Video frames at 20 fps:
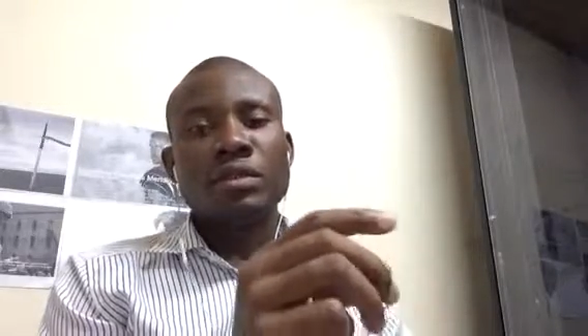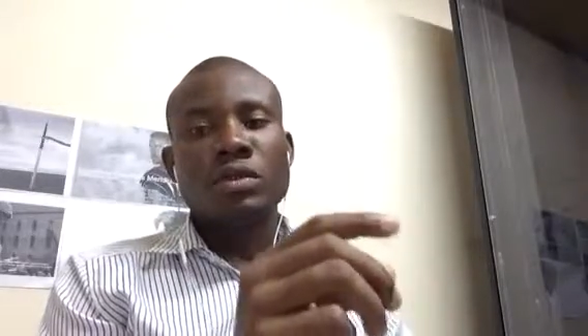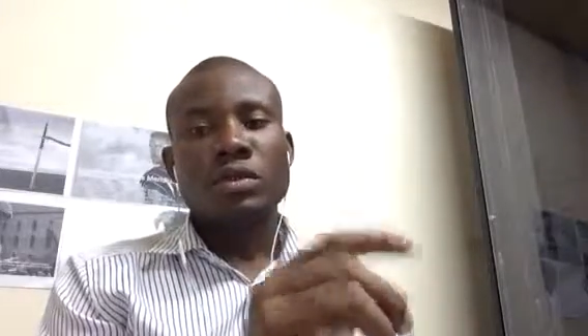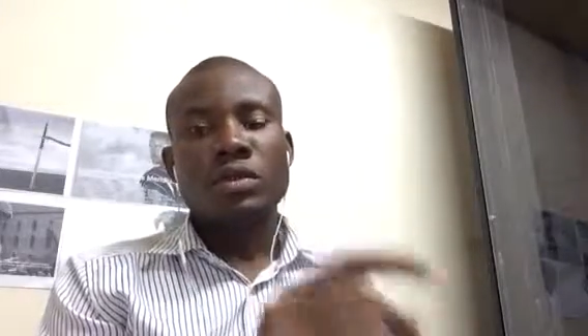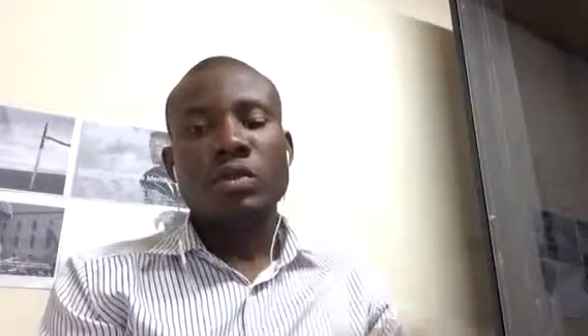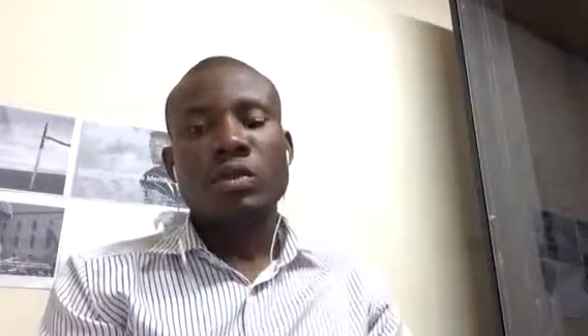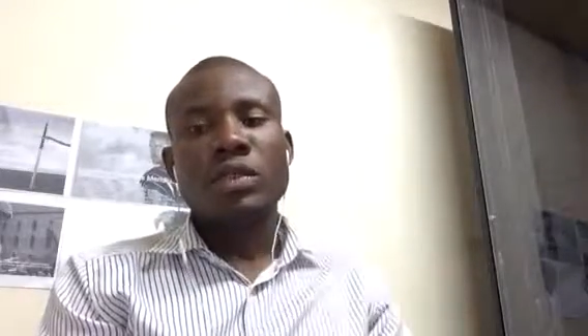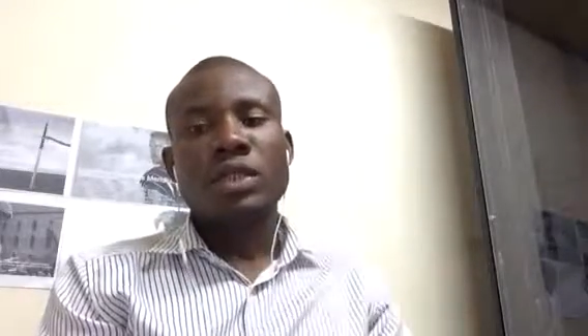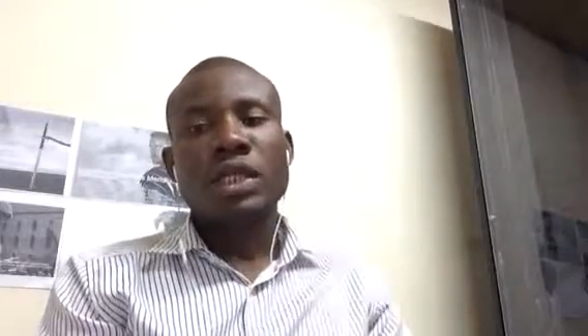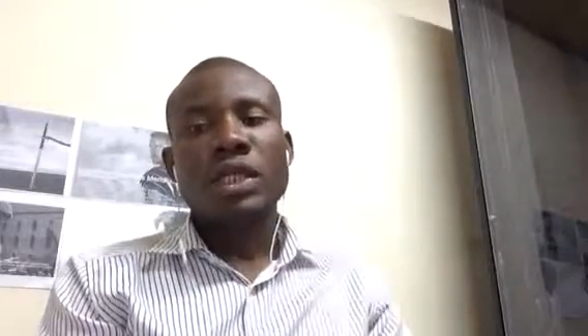
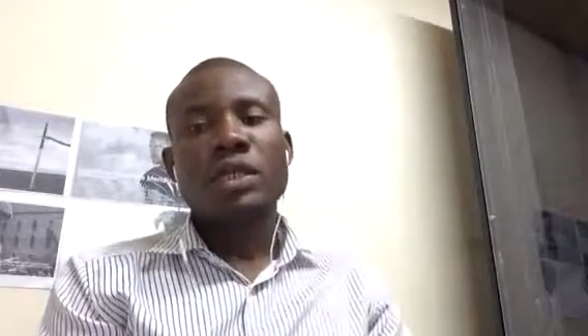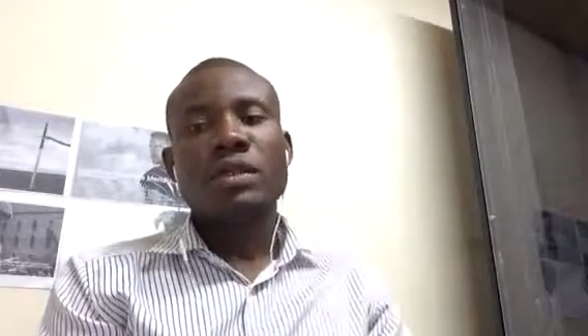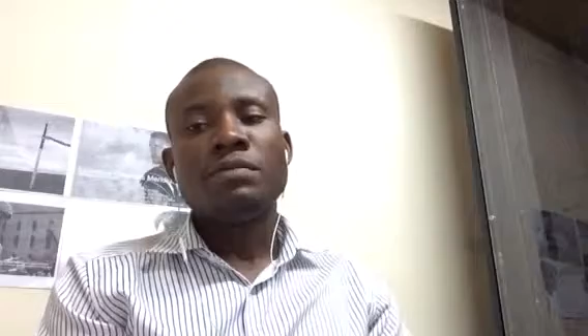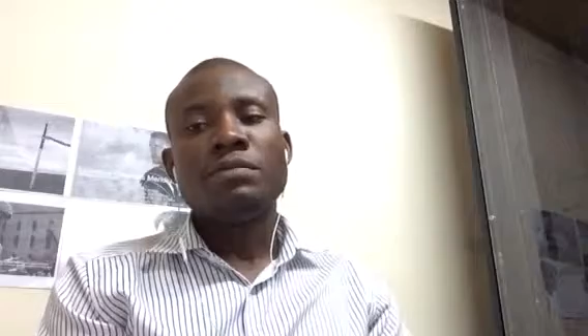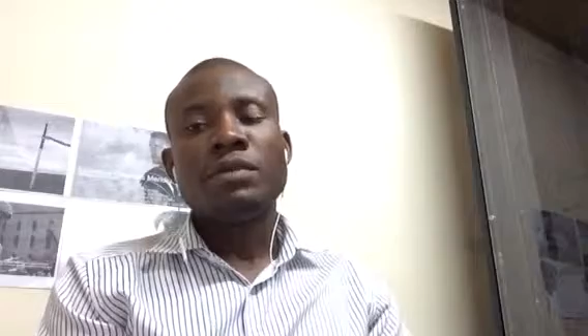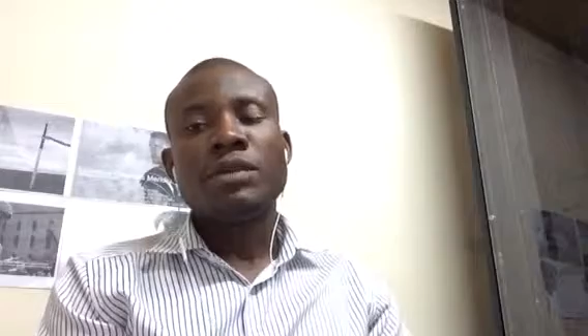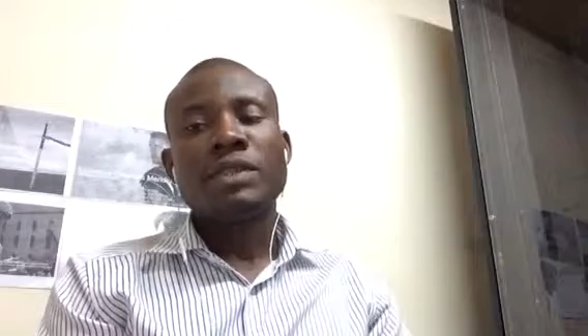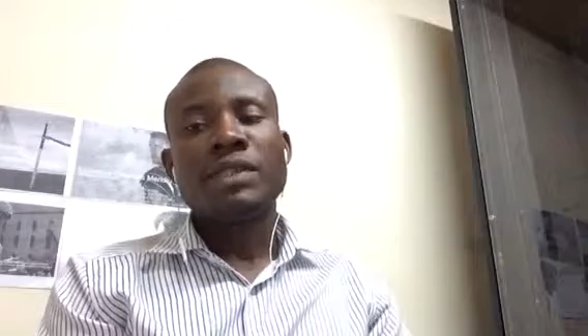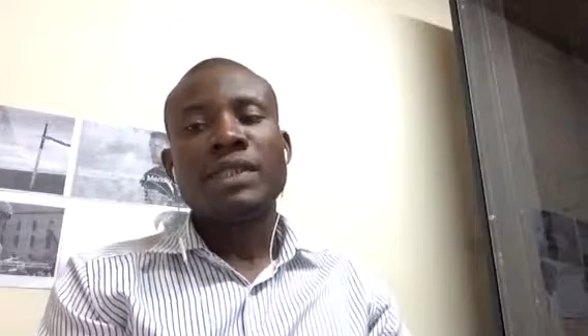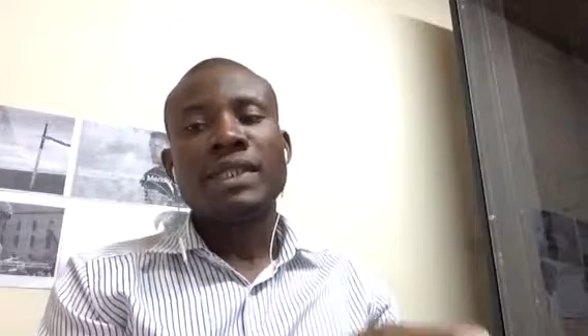2
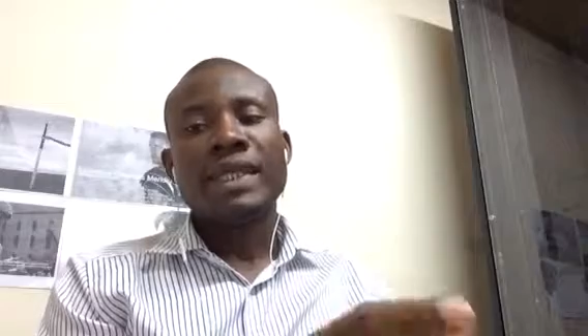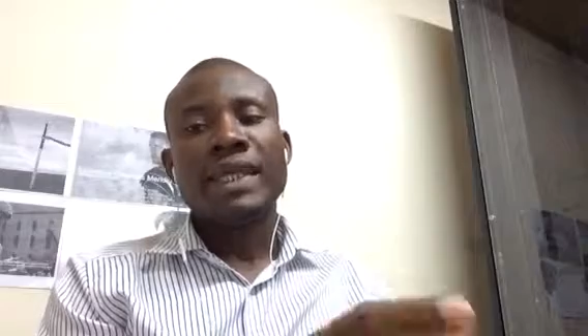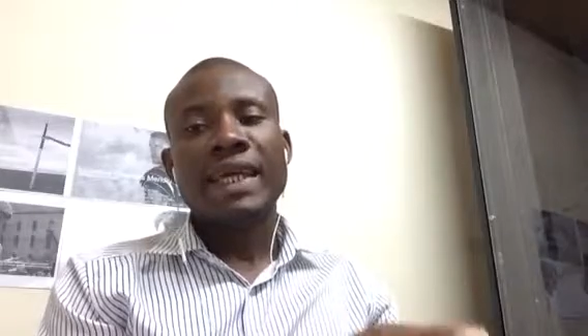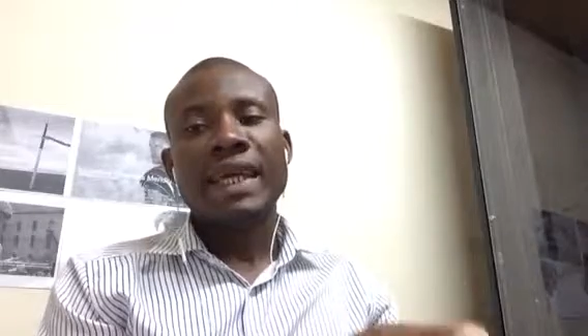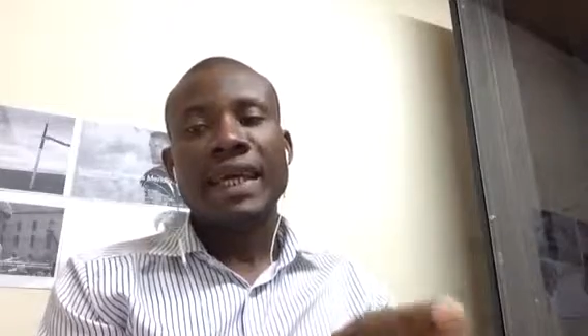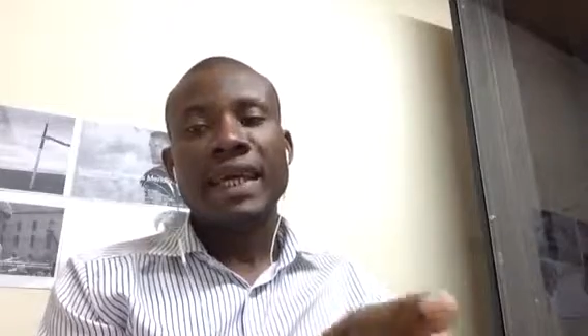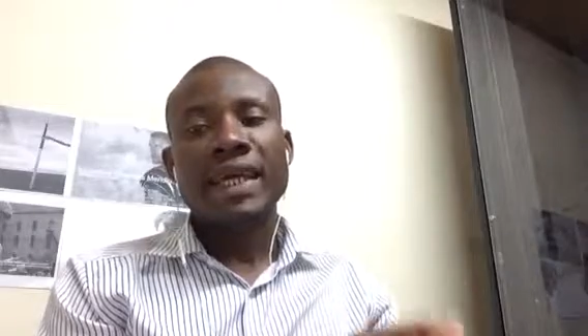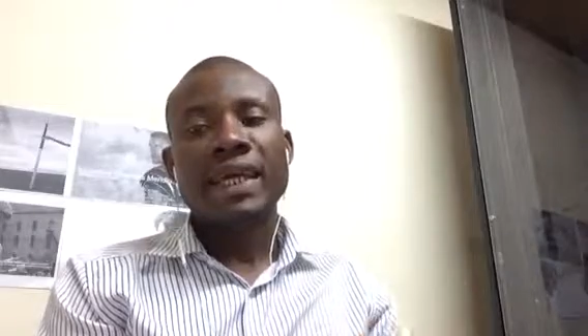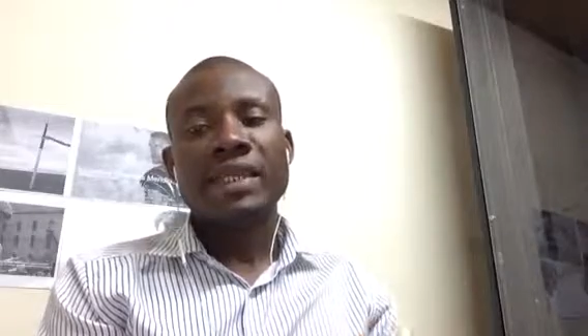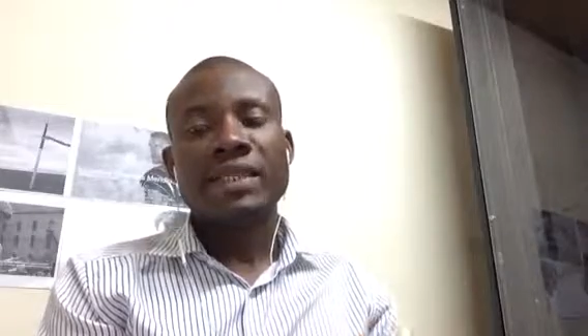times the
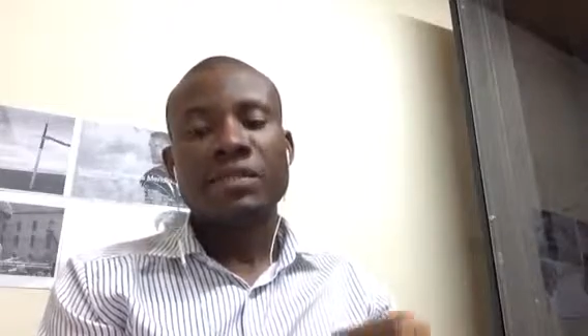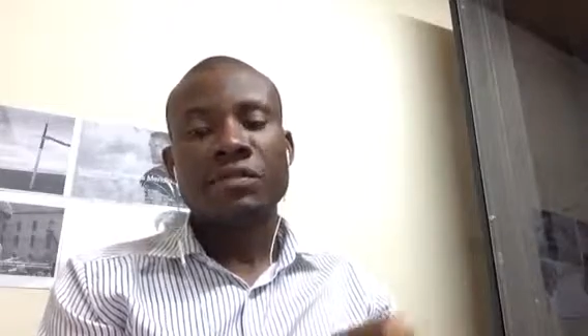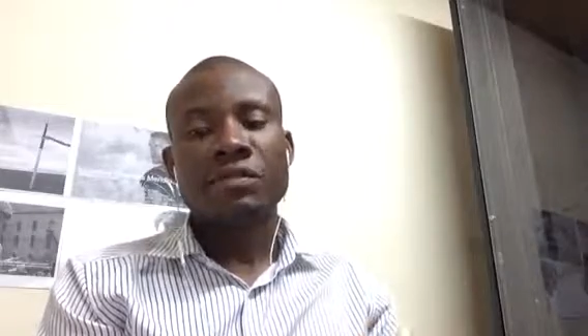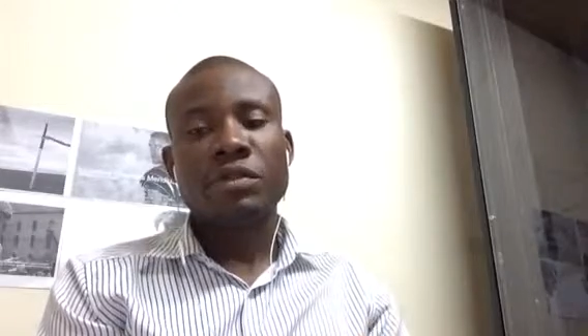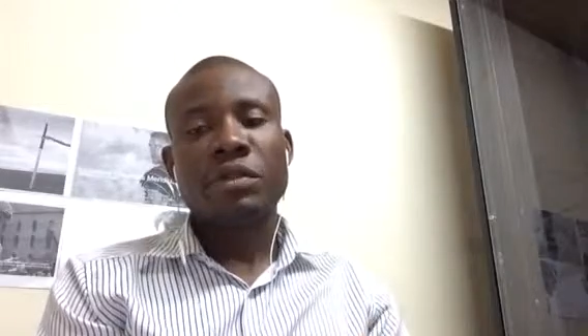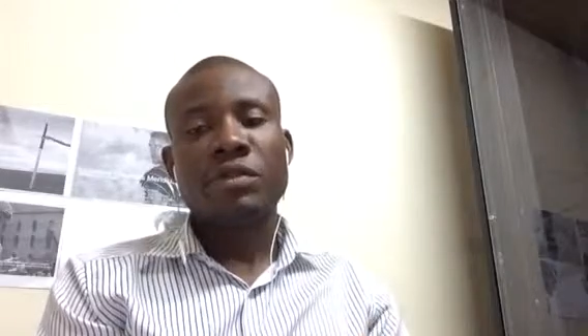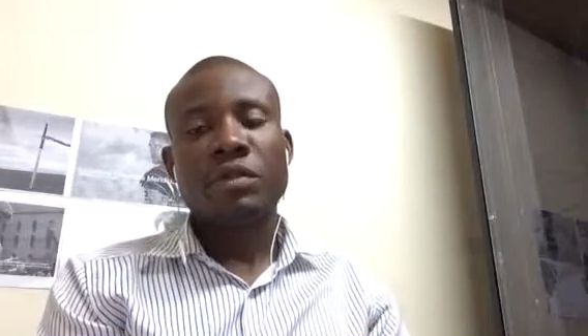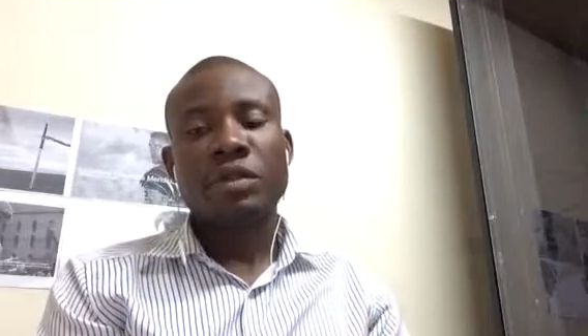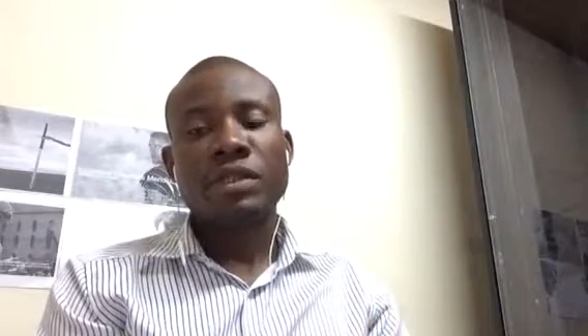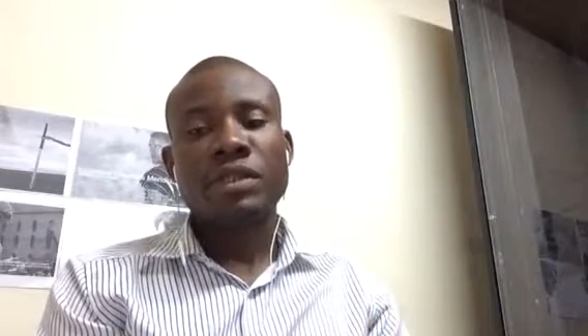highest
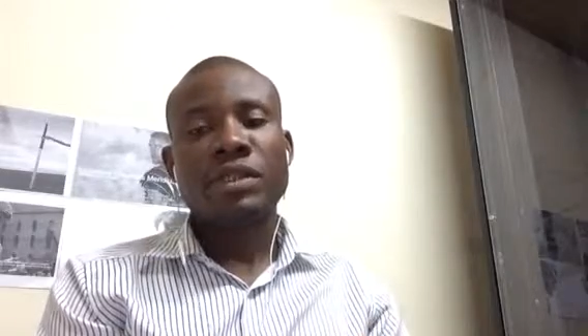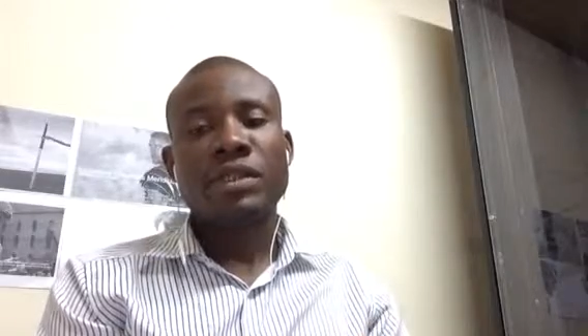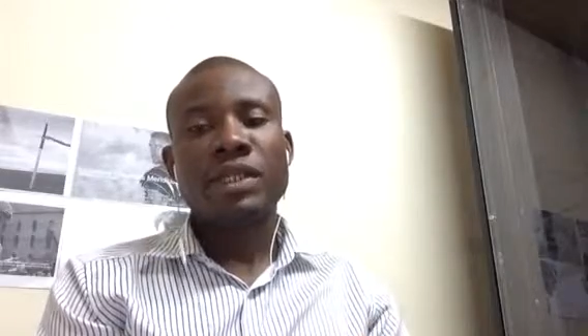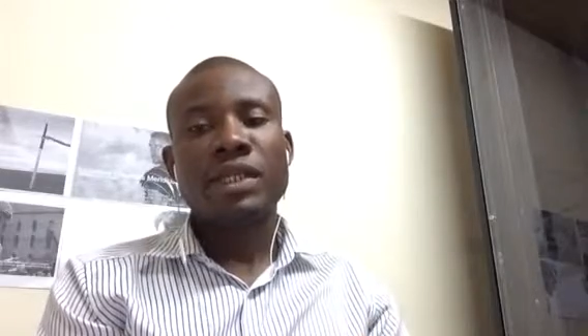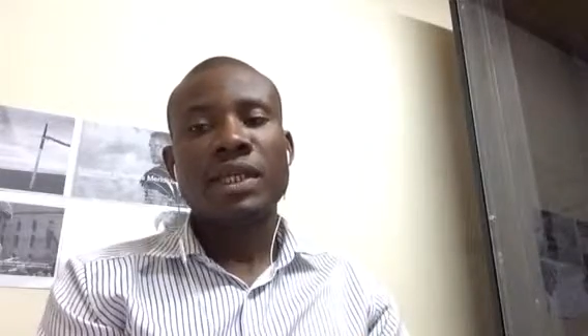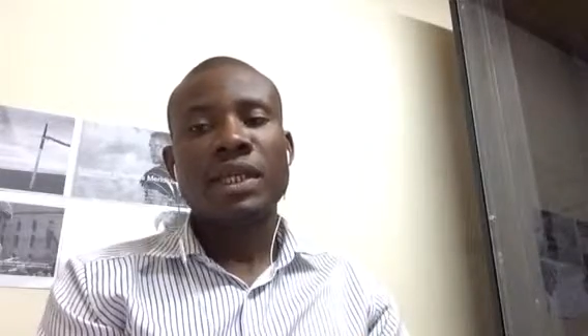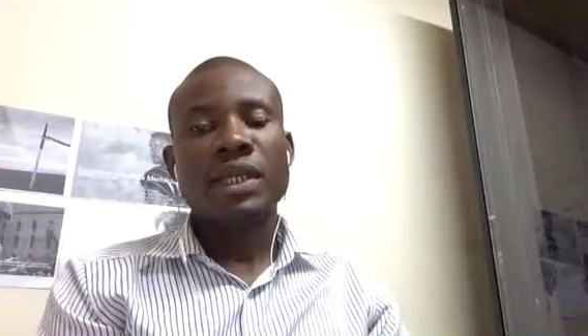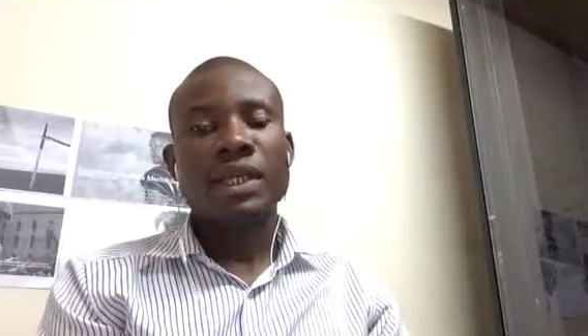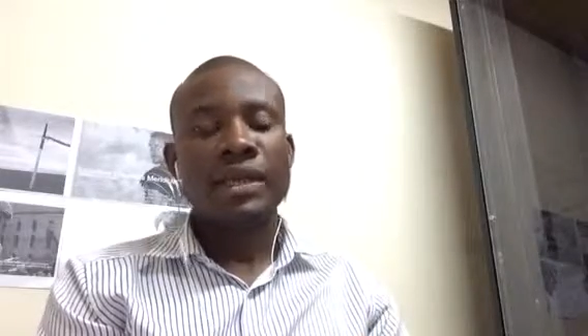frequency